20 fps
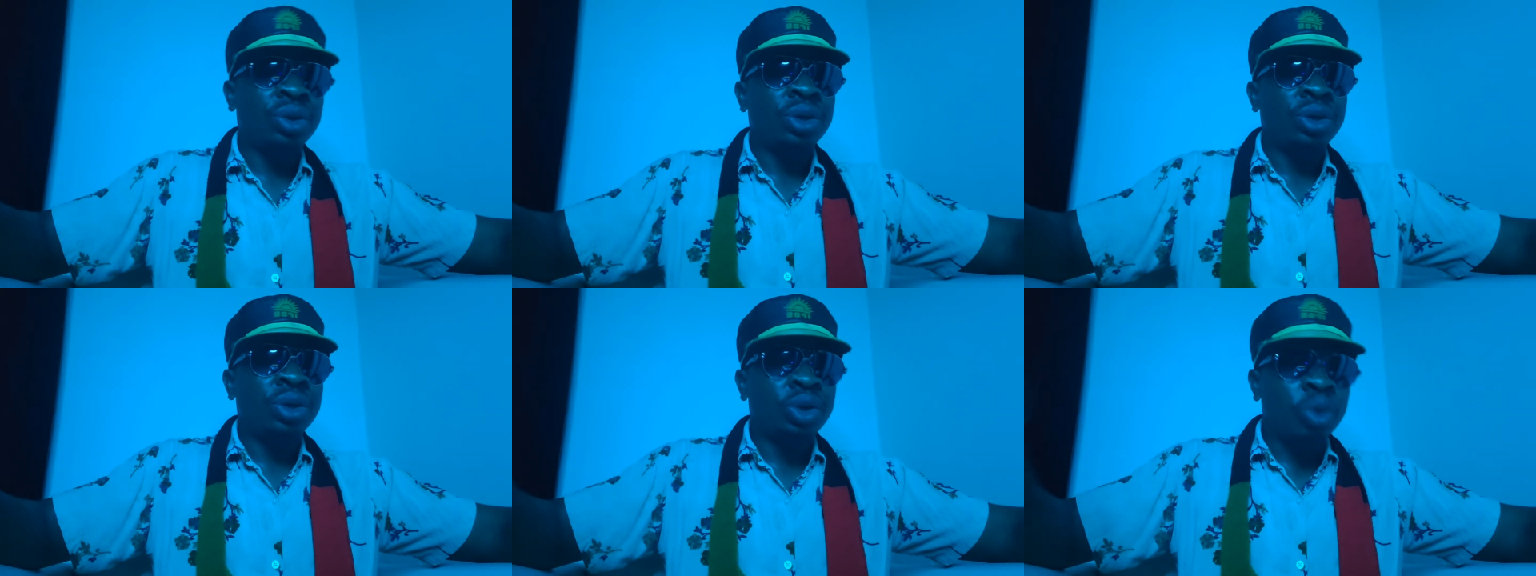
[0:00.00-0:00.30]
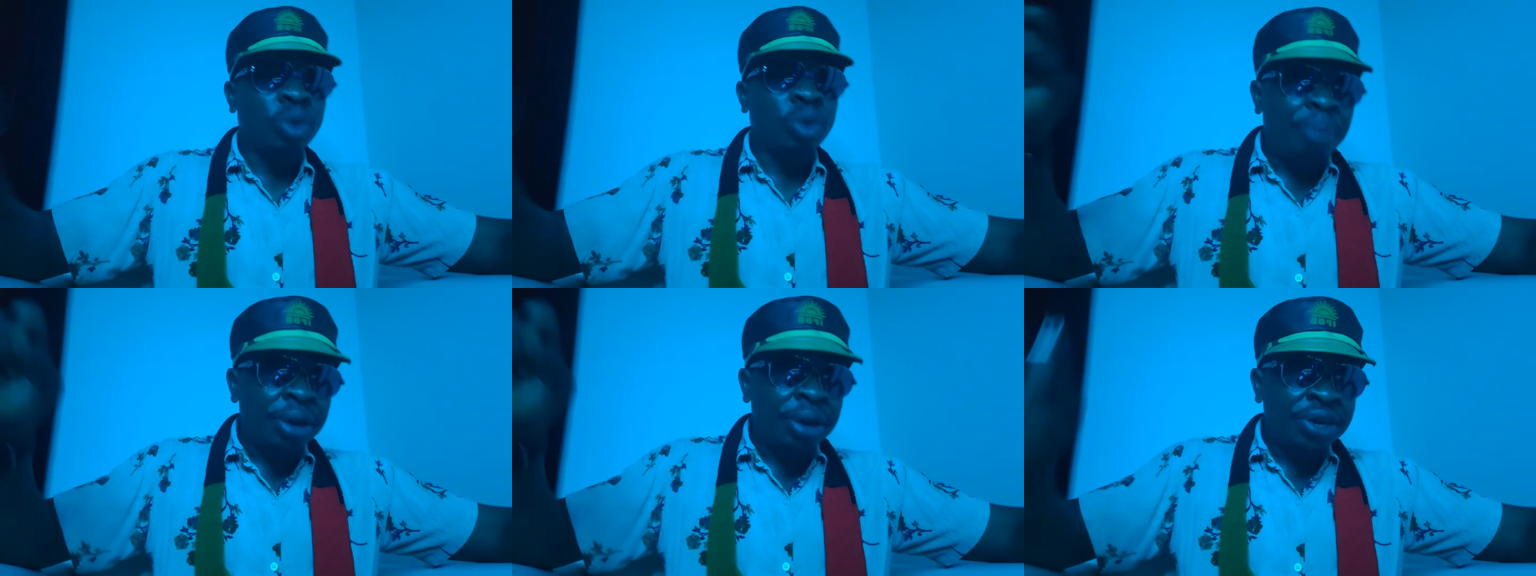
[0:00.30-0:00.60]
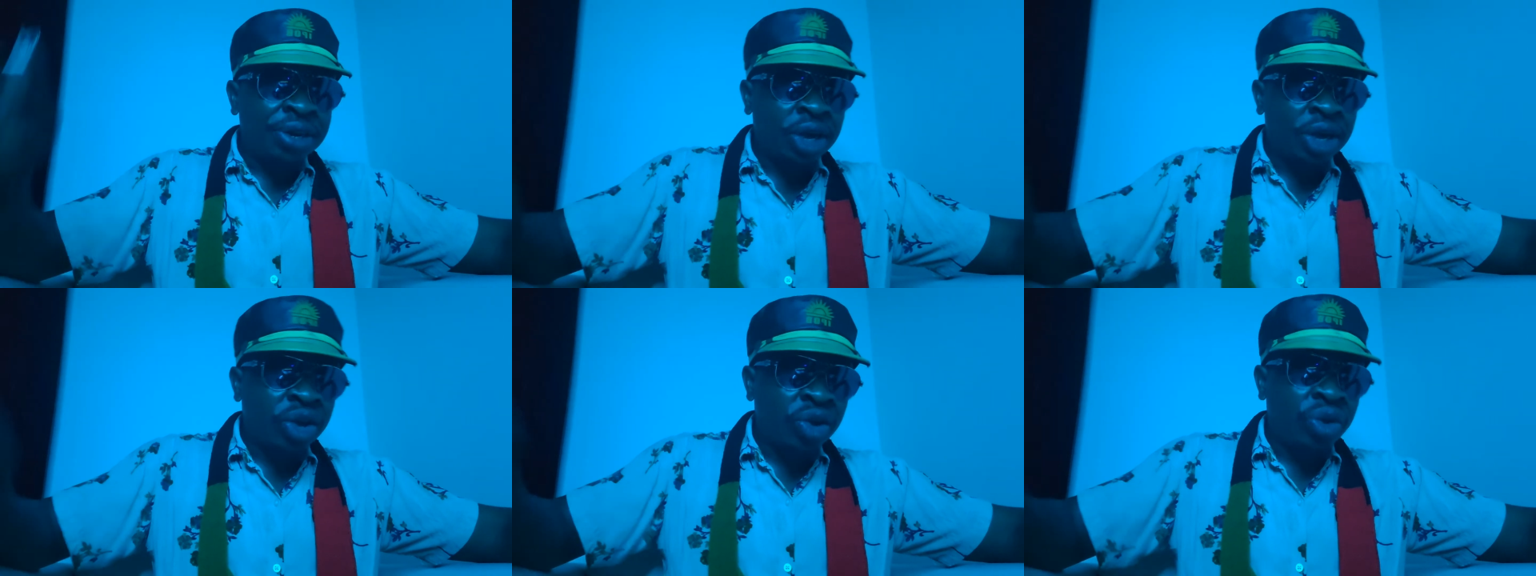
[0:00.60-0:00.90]

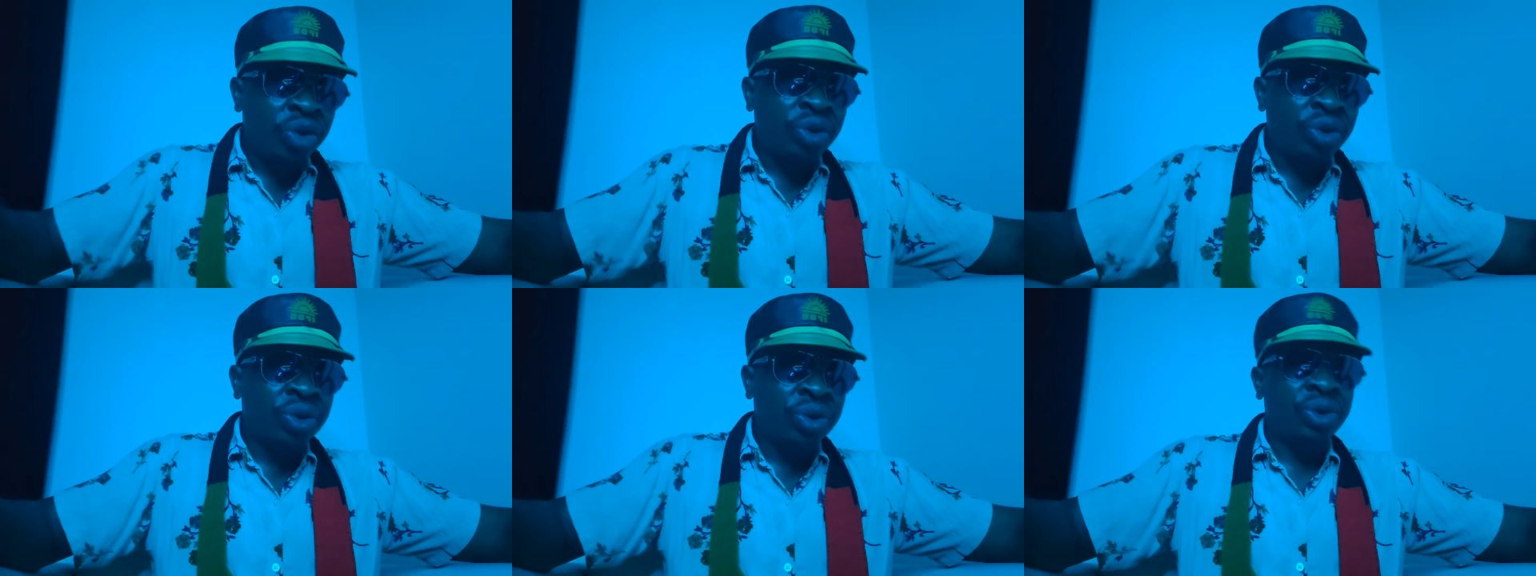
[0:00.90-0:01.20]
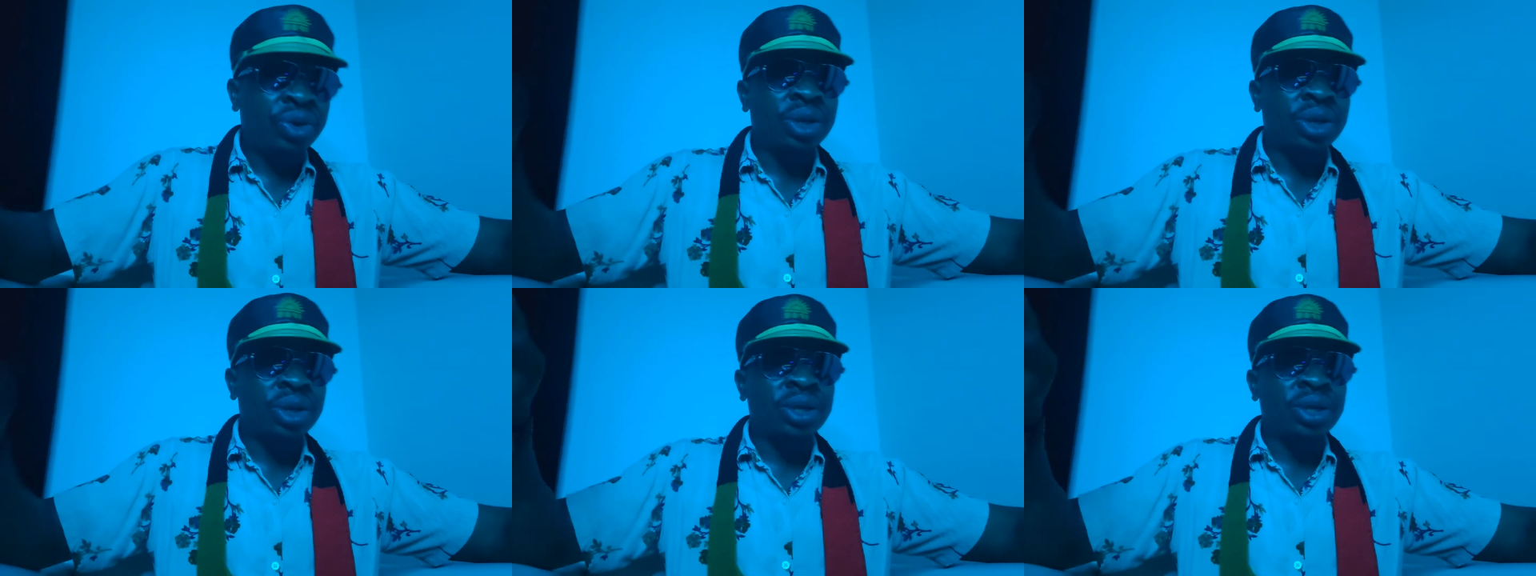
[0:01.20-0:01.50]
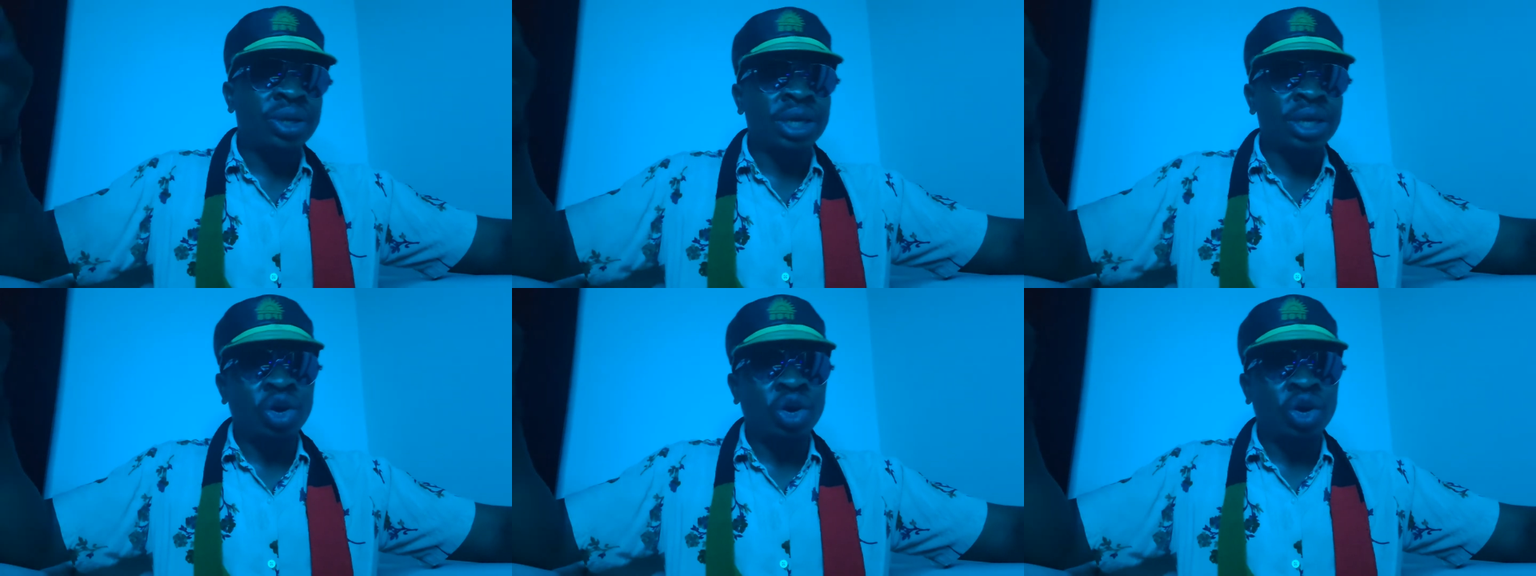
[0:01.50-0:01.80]

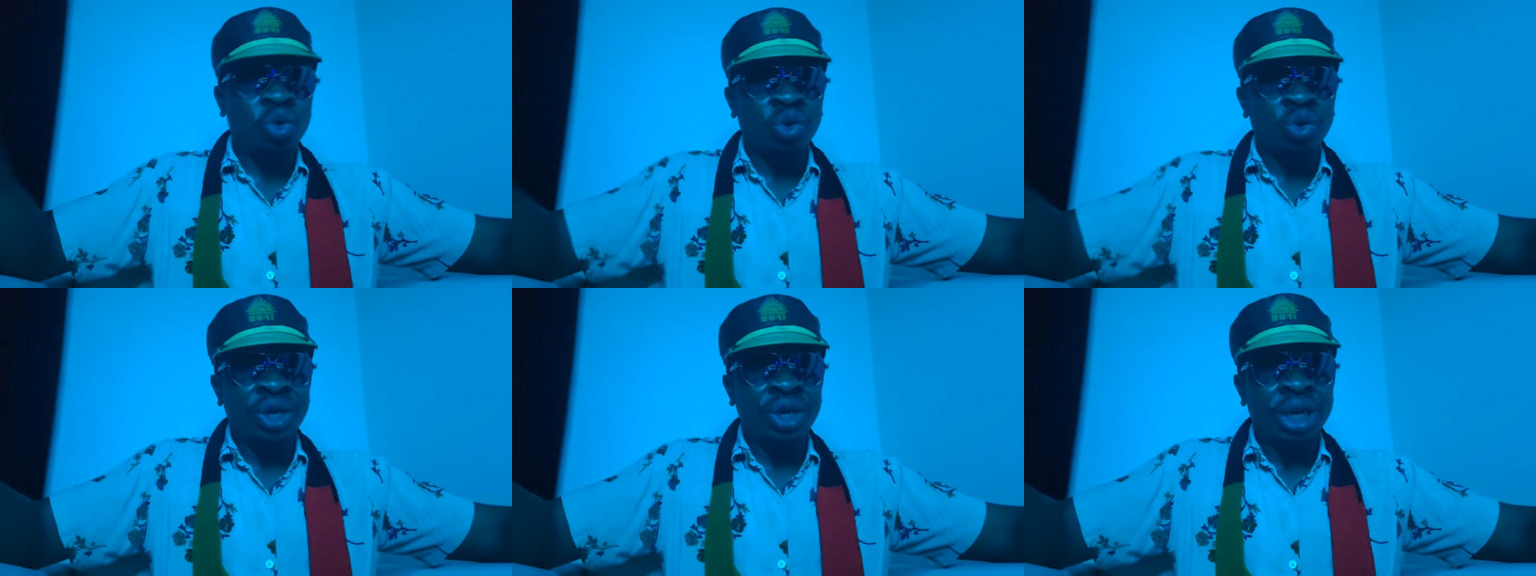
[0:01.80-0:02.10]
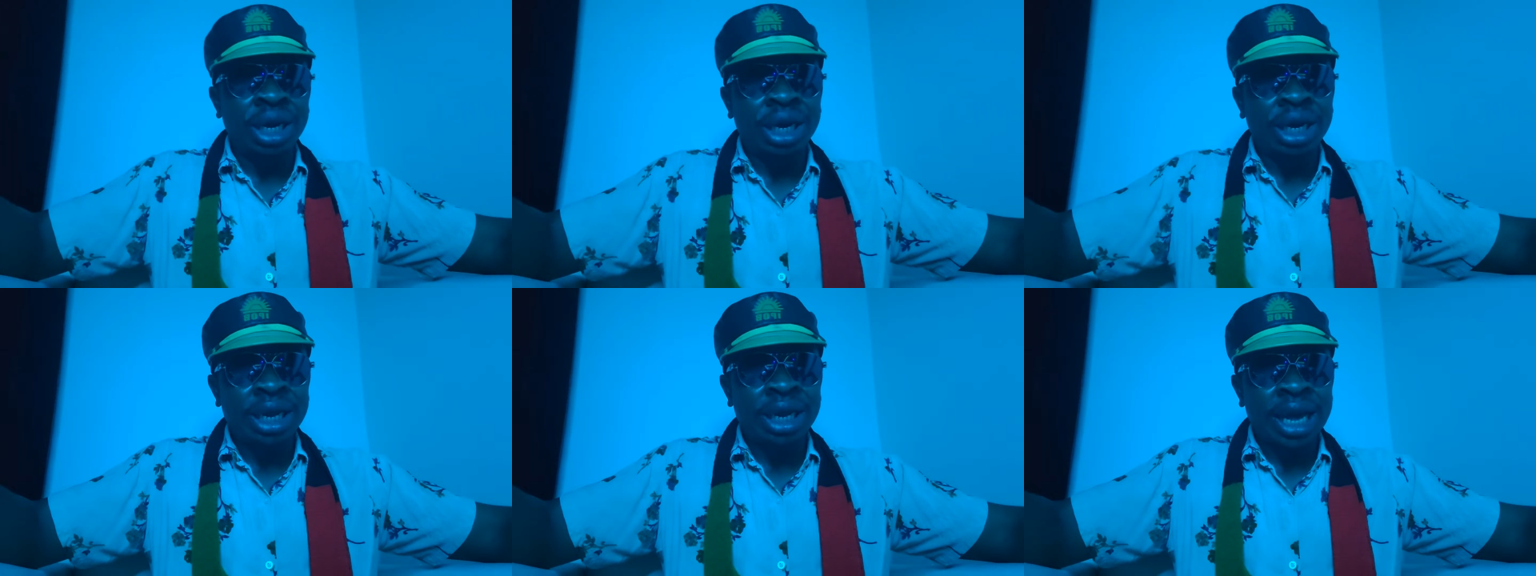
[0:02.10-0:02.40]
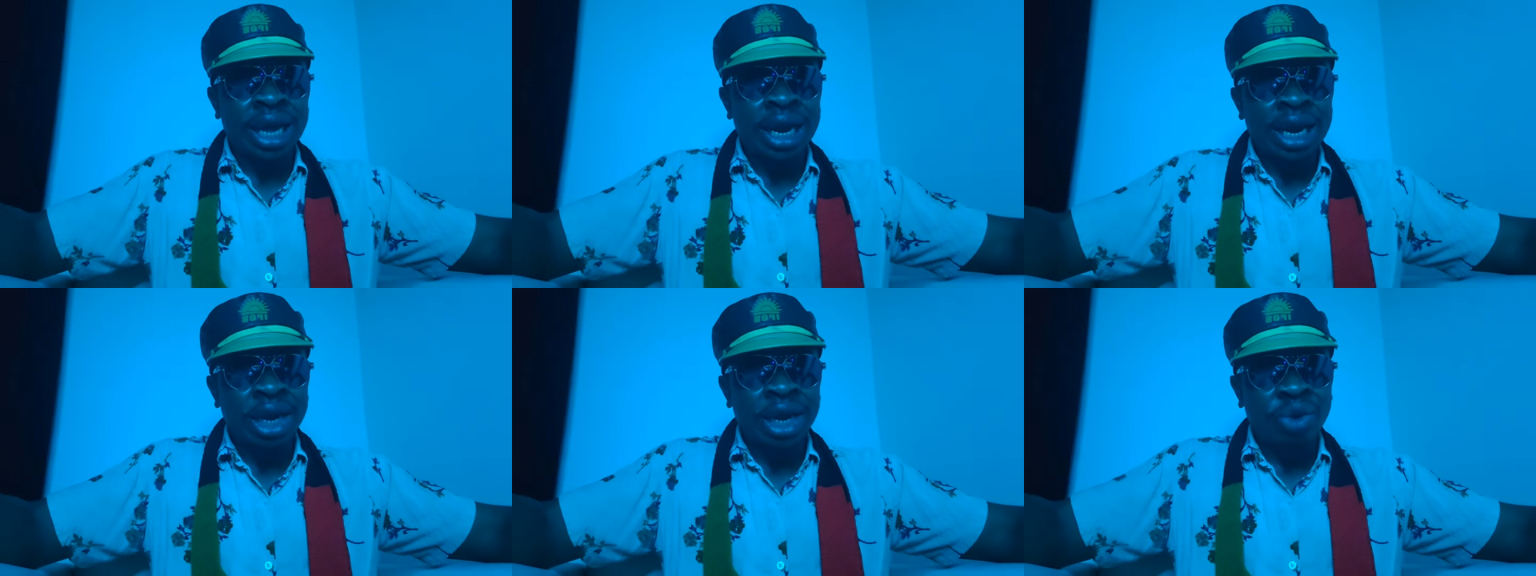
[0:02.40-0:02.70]
the Christian, the
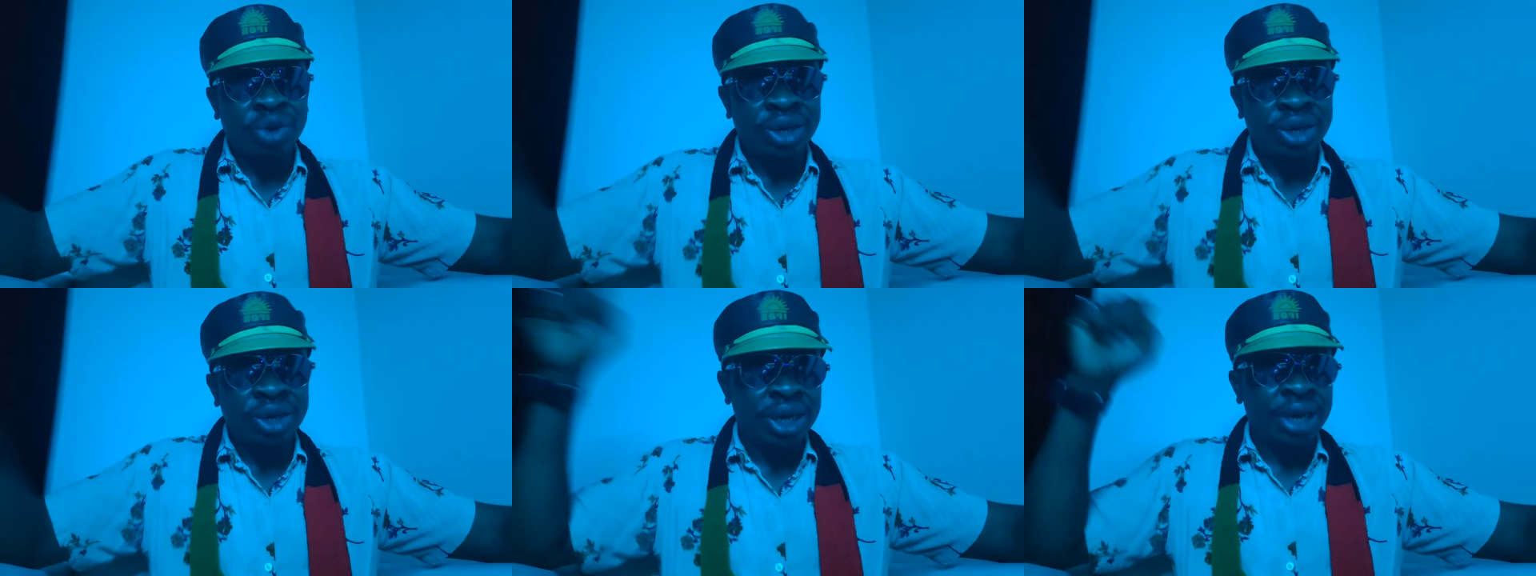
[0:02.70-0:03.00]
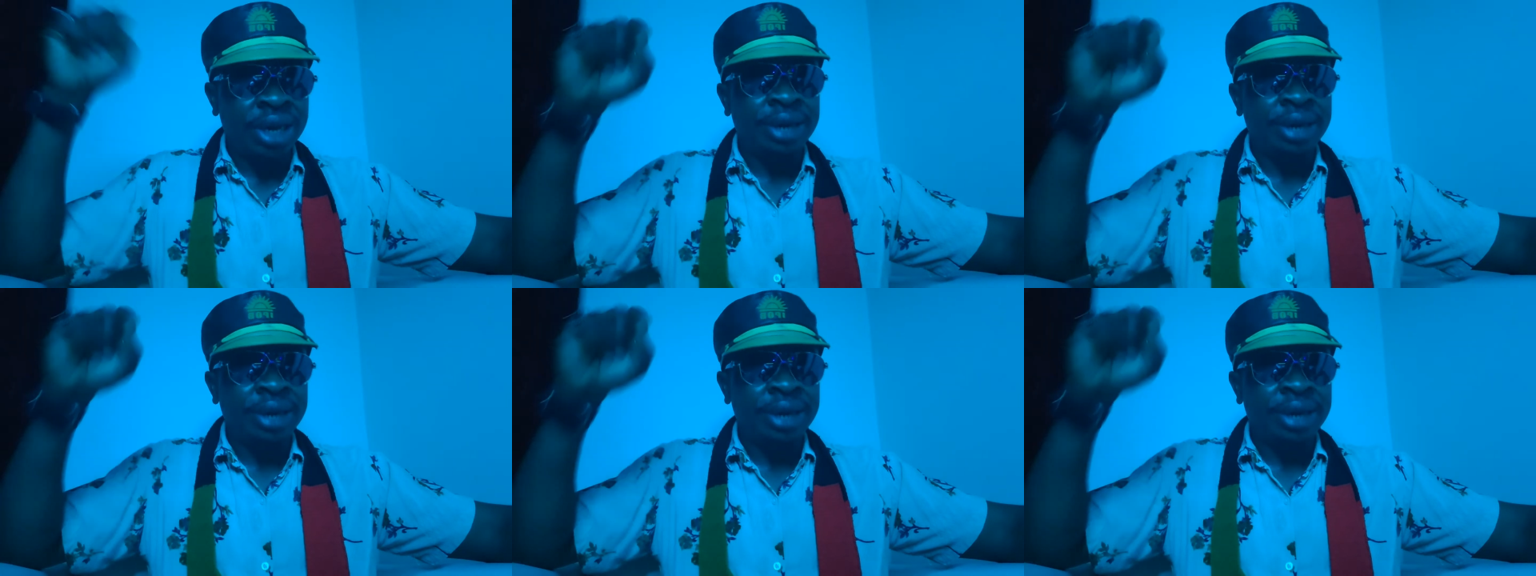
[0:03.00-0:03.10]
early Christian.